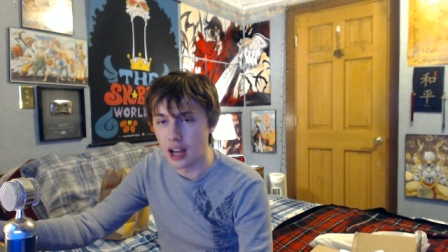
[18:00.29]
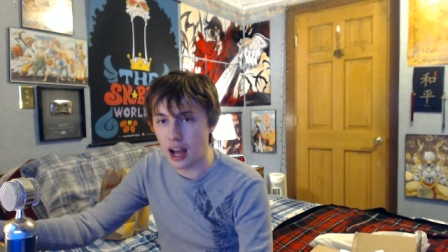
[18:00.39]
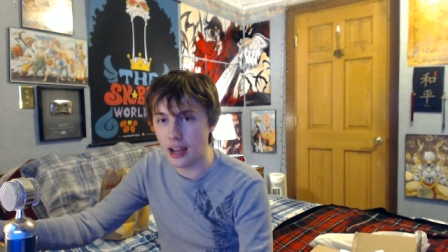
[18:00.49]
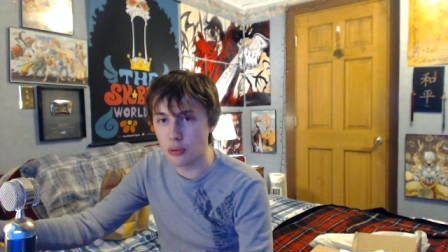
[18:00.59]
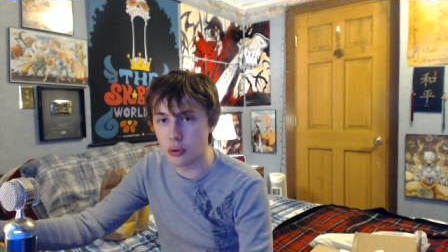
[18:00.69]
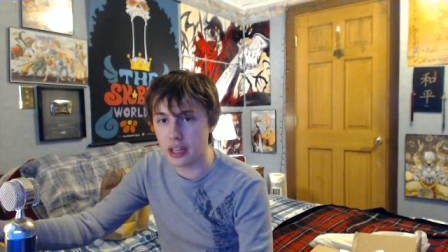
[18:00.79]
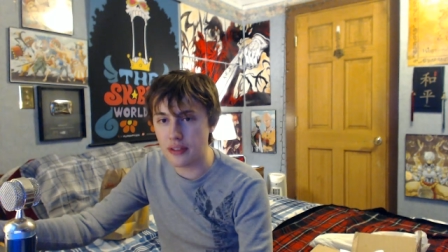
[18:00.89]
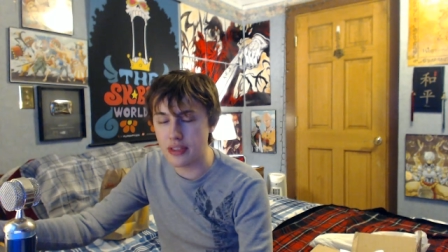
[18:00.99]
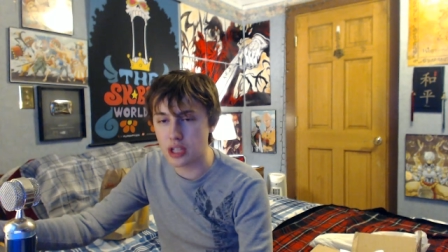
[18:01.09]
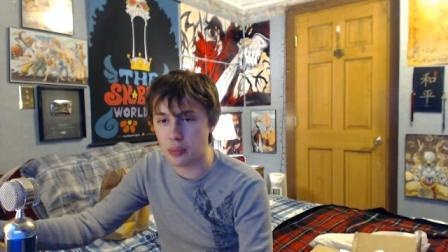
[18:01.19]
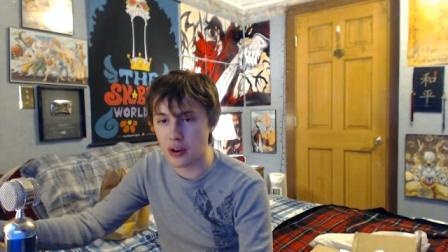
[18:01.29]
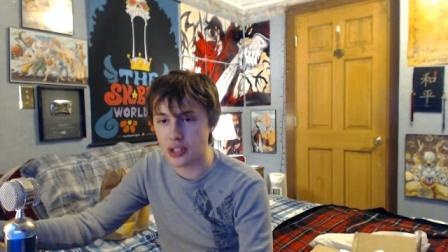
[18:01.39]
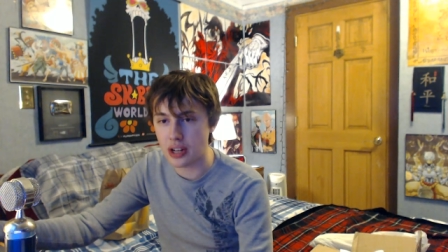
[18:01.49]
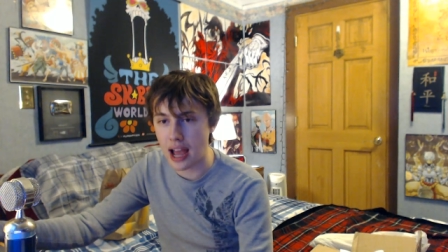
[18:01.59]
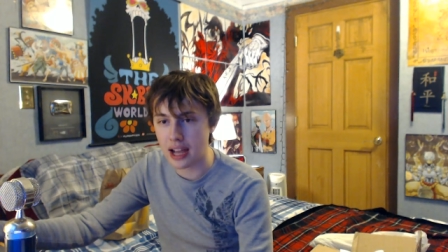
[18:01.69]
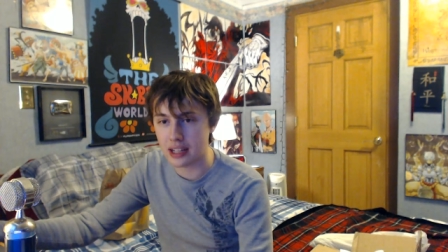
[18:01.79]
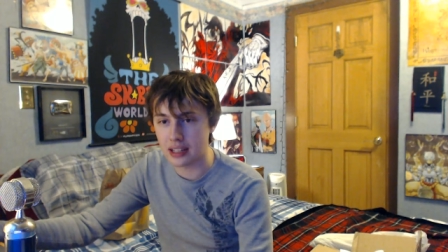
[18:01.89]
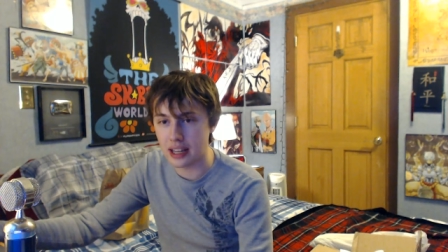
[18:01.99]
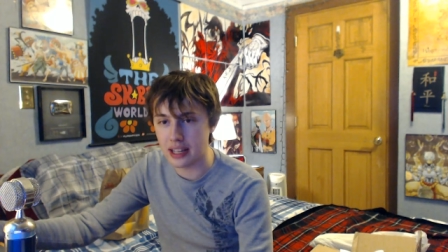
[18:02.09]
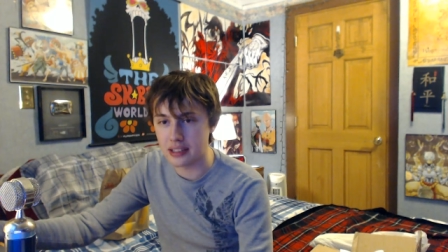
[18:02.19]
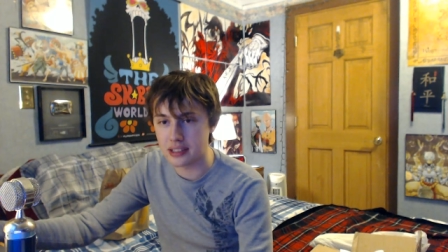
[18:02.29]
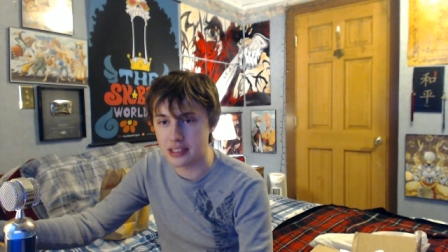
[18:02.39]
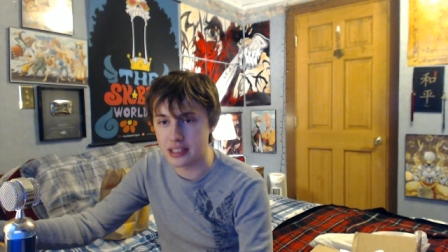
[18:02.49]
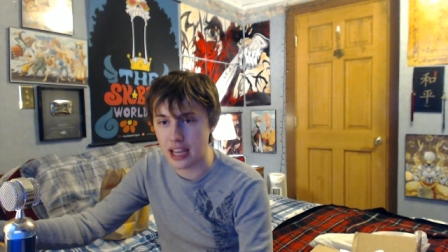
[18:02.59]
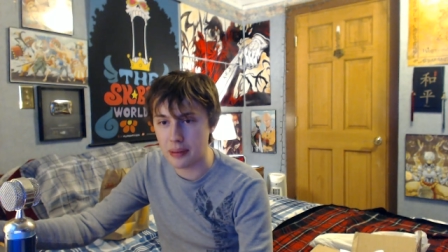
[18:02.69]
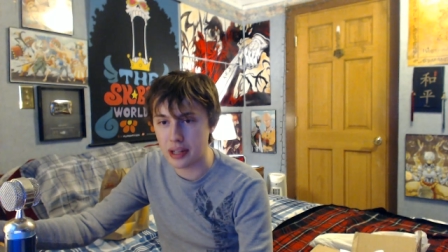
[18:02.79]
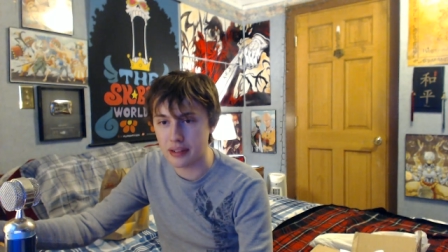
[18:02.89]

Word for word: I will give this person accolades. Damn it.